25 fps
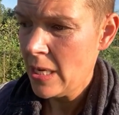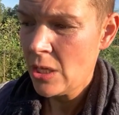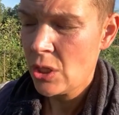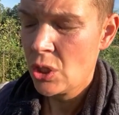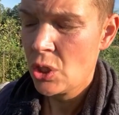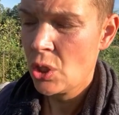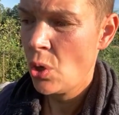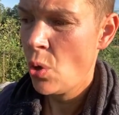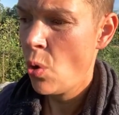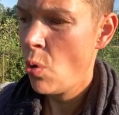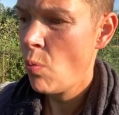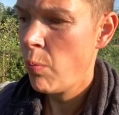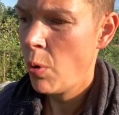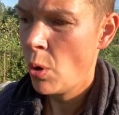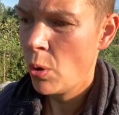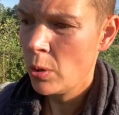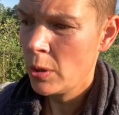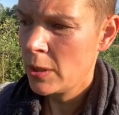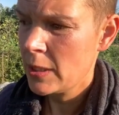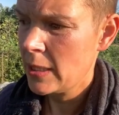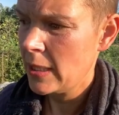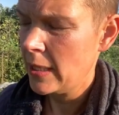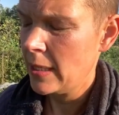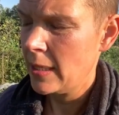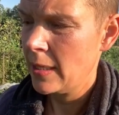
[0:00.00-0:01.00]
slow
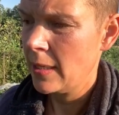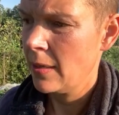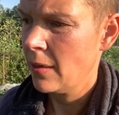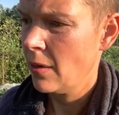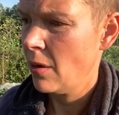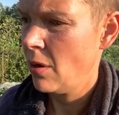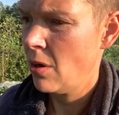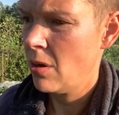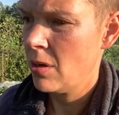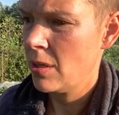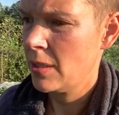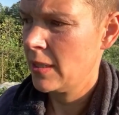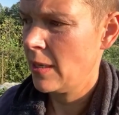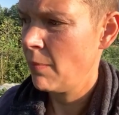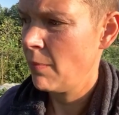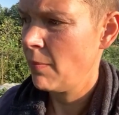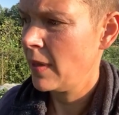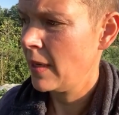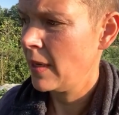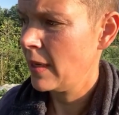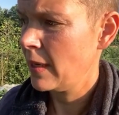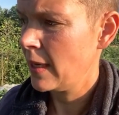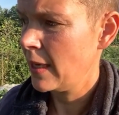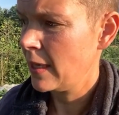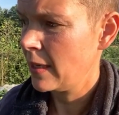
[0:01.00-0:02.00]
bolting or
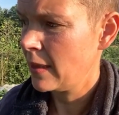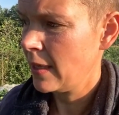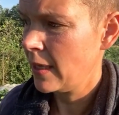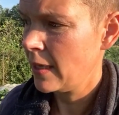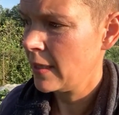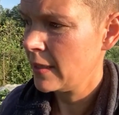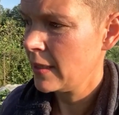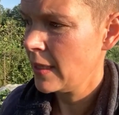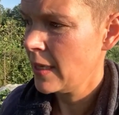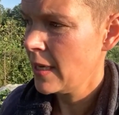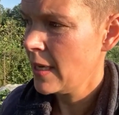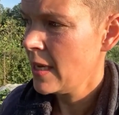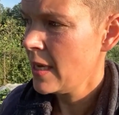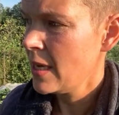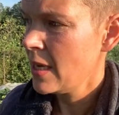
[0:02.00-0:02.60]
something like that.